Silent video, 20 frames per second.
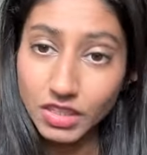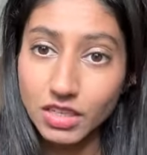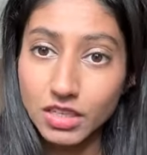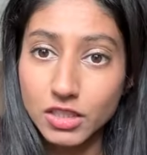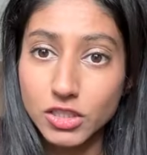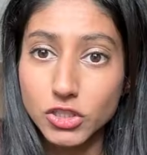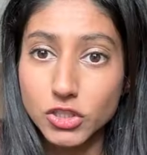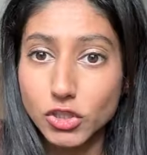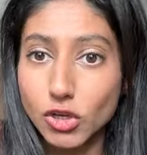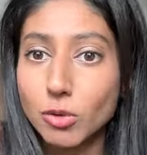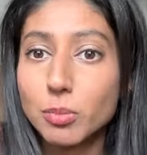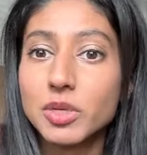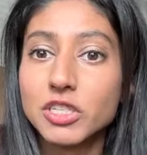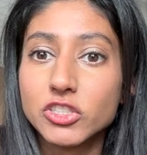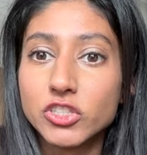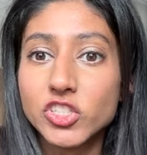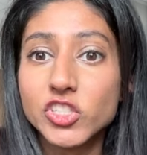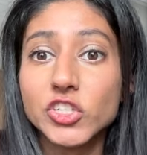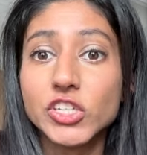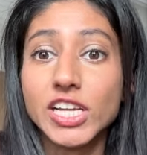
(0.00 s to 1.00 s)
the soap
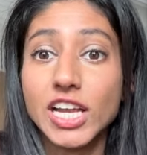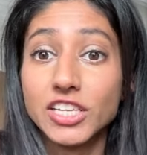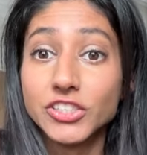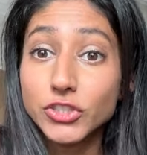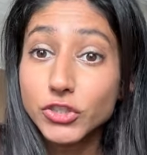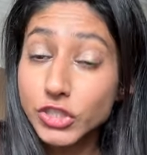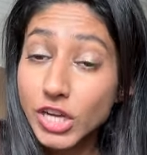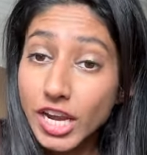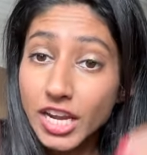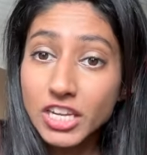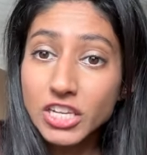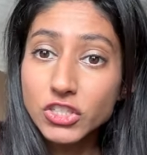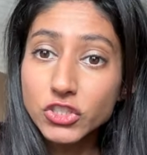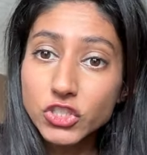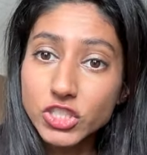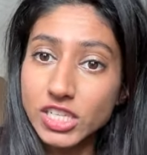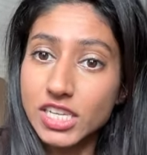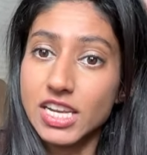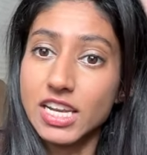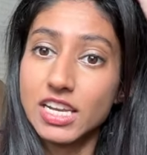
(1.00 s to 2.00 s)
industry has
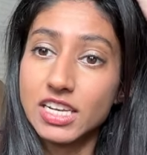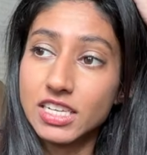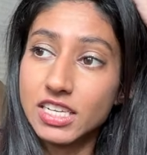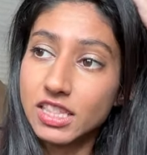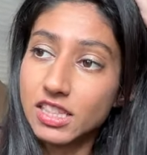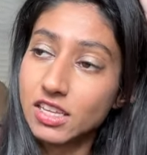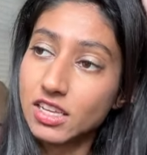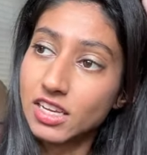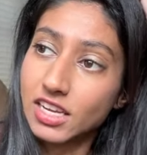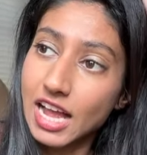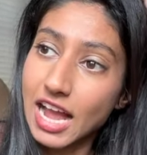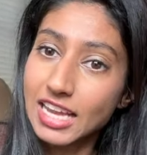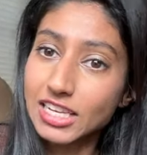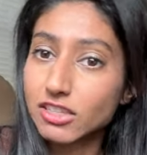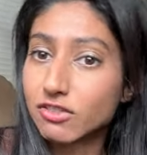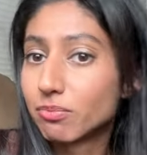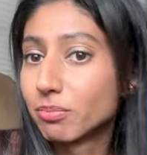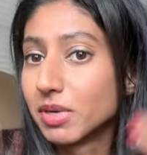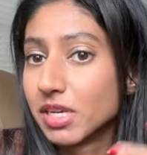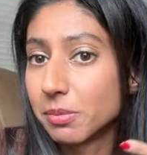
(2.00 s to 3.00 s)
changed, and the kind
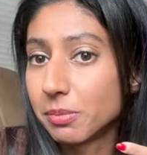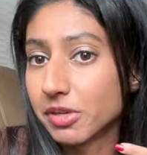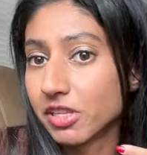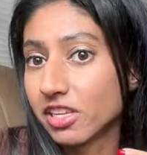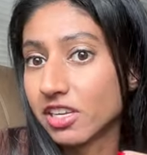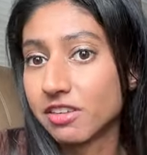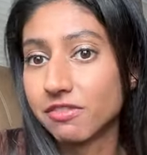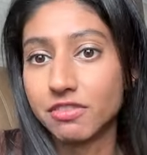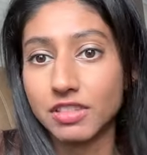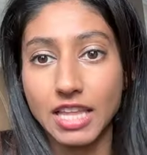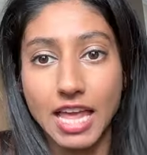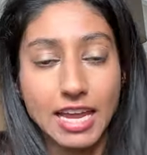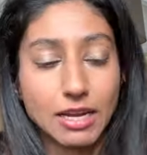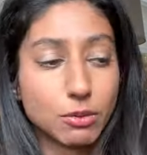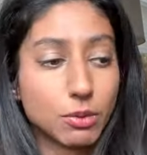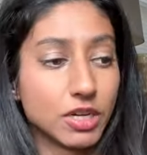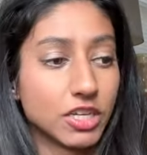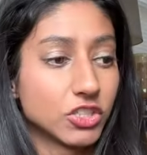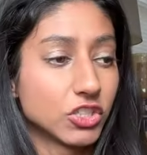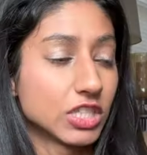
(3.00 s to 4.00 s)
of manipulative
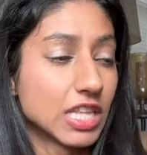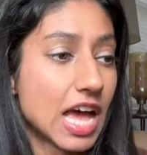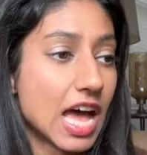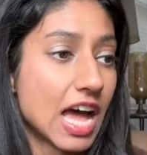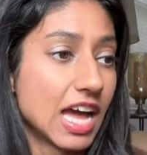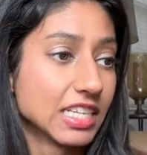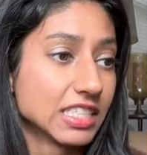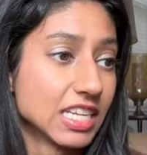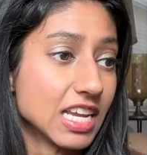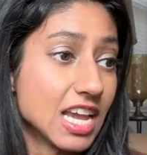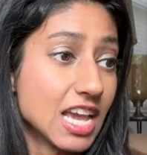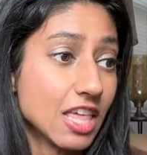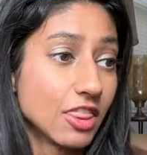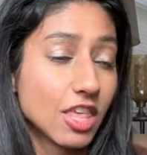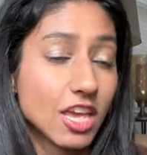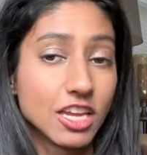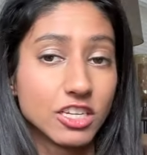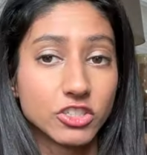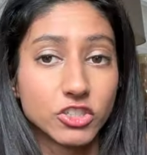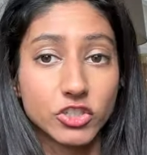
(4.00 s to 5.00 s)
language that
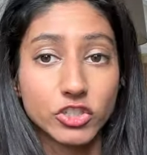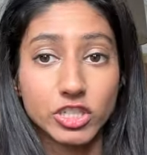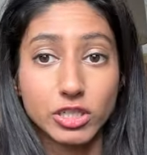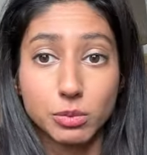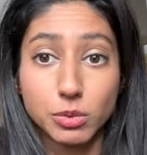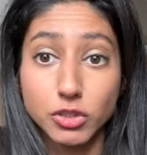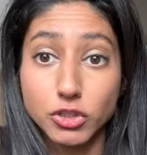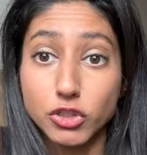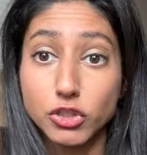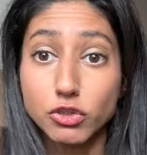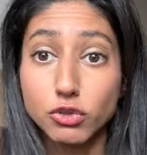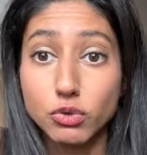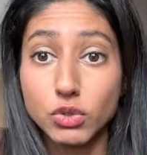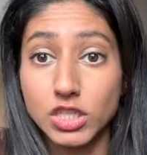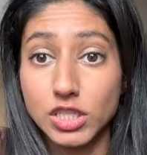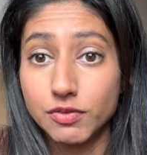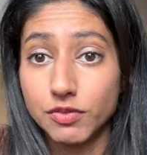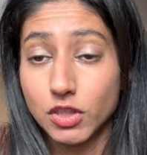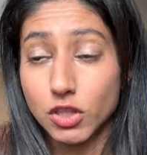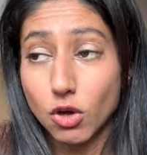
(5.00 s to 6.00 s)
the industry will use,
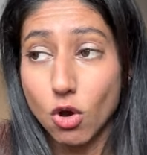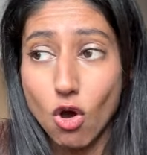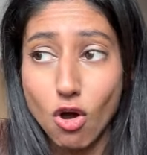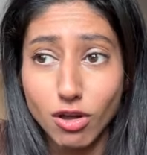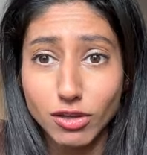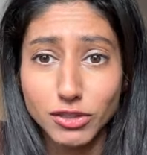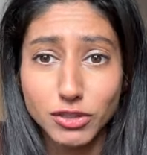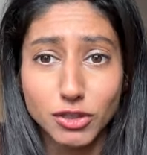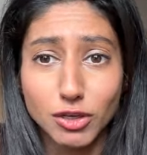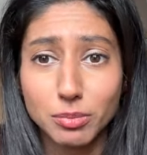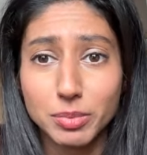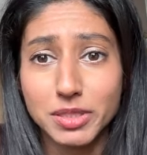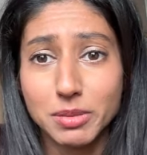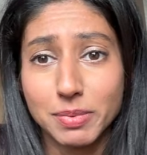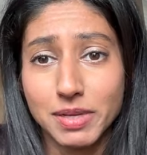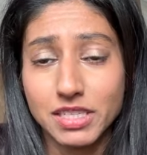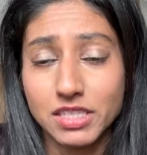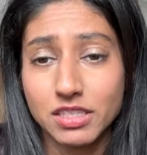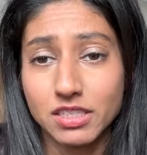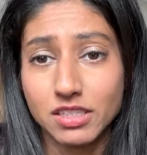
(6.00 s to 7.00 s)
even though all soap is
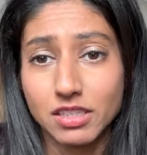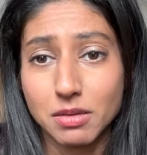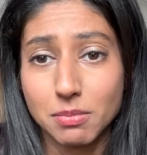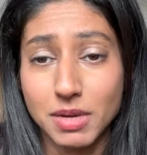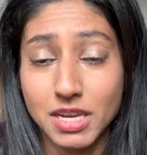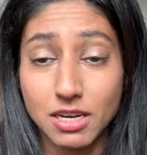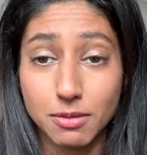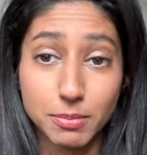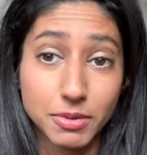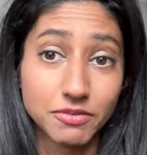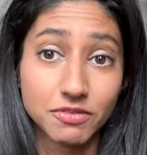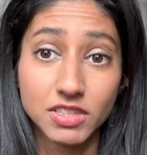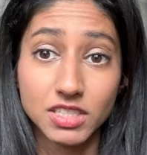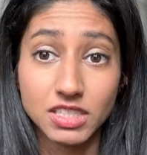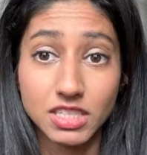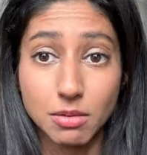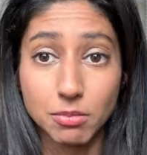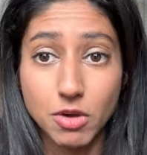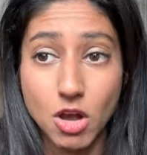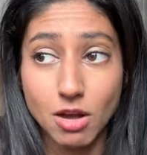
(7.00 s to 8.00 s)
basically made up of the
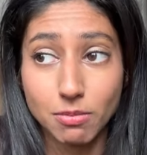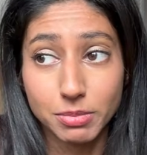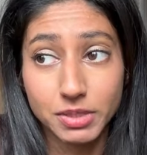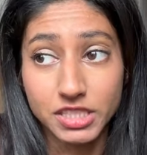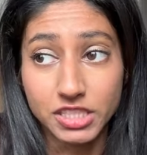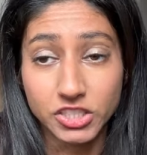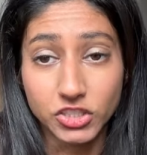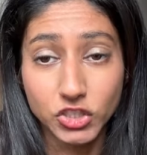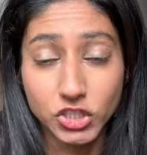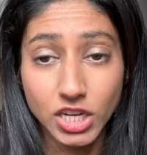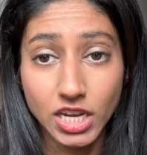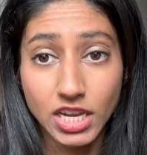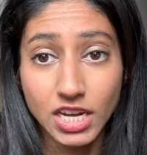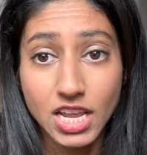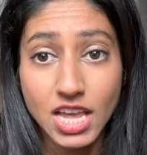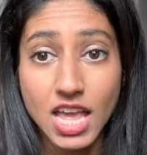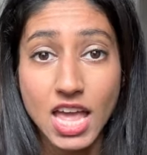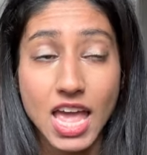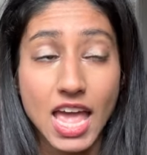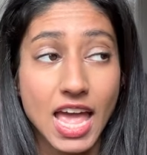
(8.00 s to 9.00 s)
same composition.
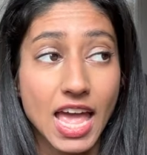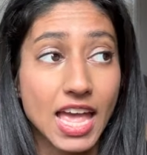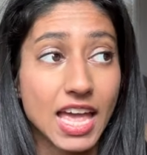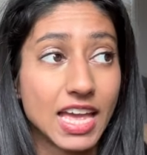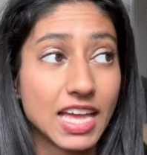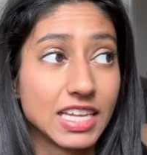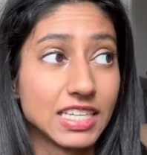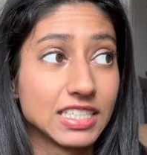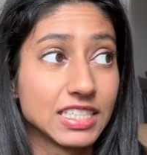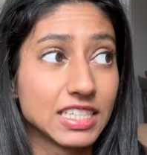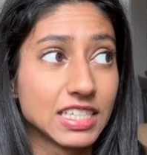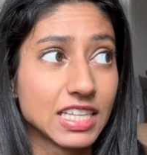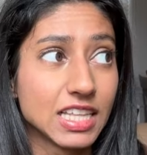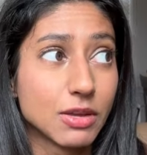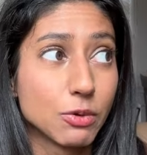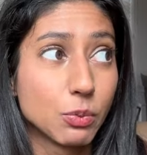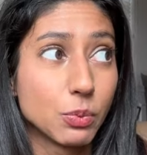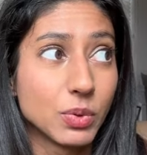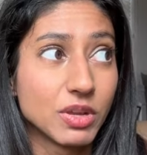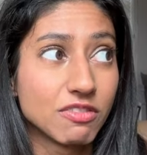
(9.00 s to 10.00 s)
And
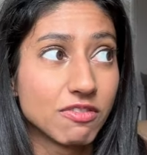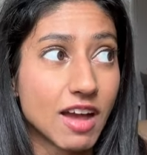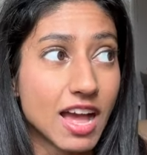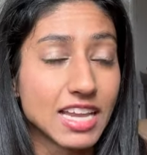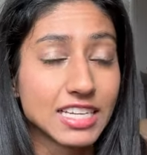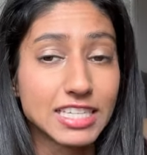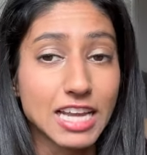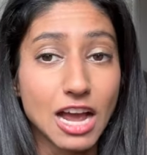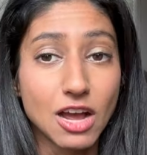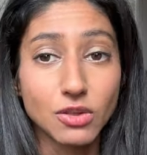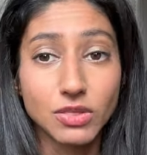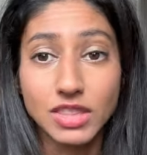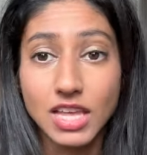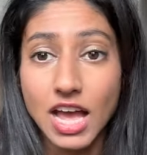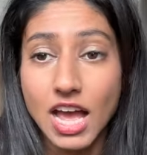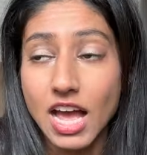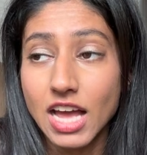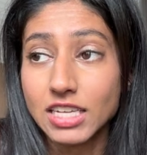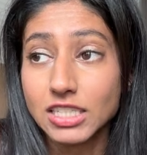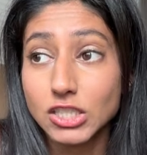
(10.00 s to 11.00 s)
we find out
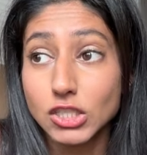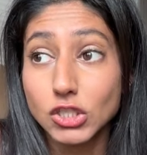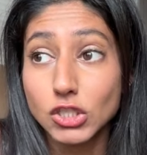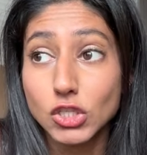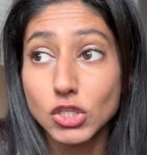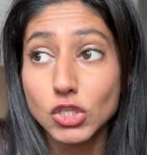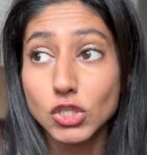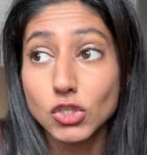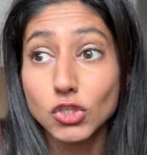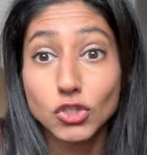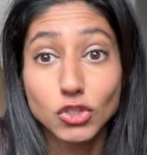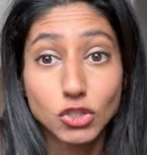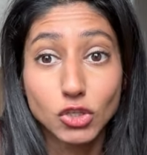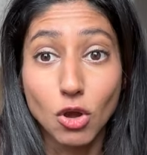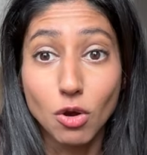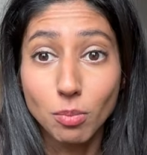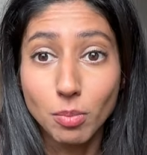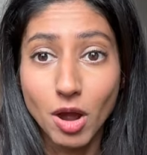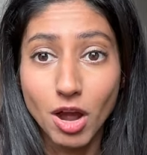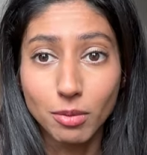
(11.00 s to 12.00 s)
that
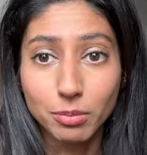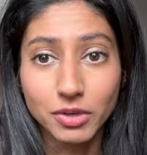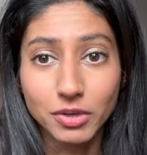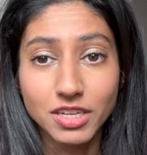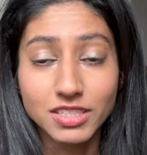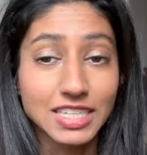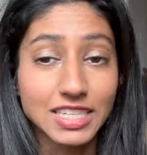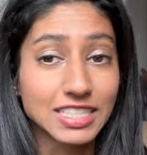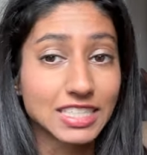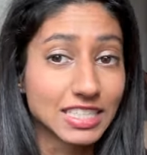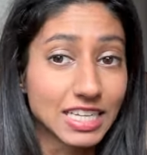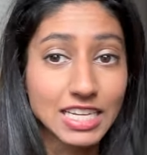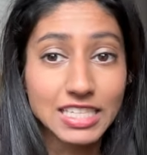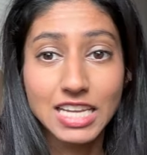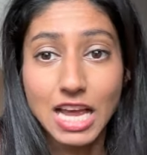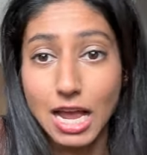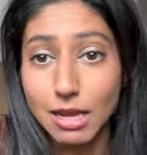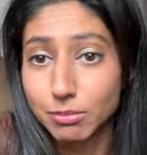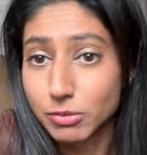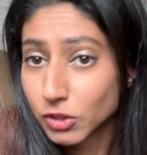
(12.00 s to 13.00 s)
soap operas, like
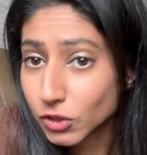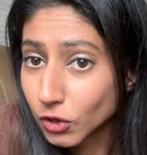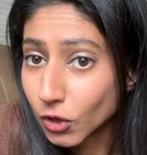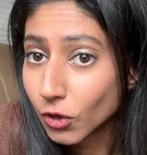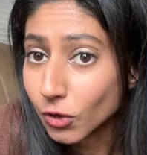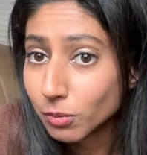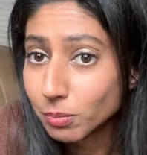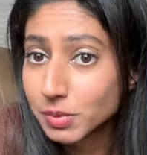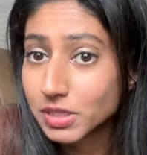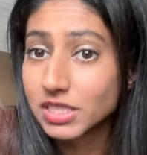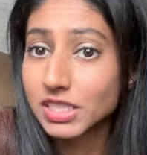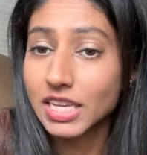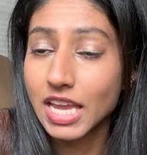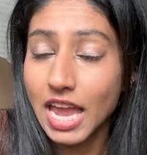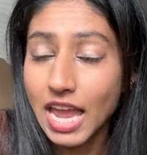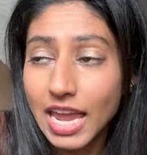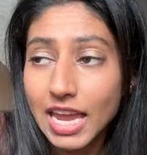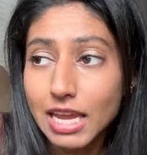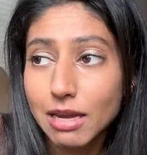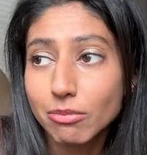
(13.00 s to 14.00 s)
daytime soaps,
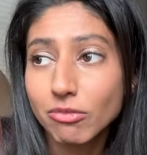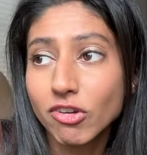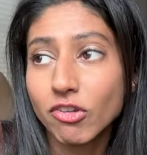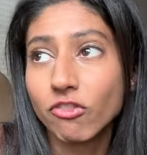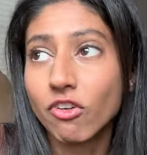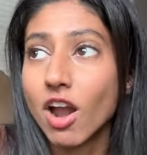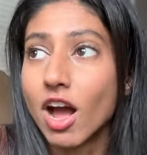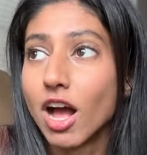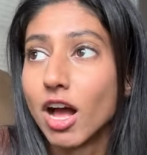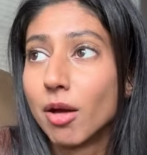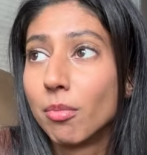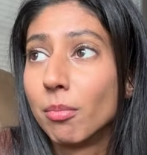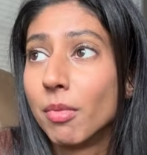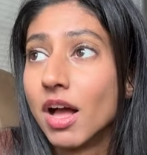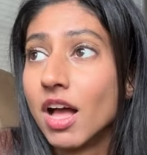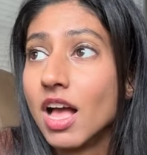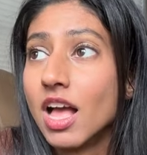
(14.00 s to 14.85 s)
came from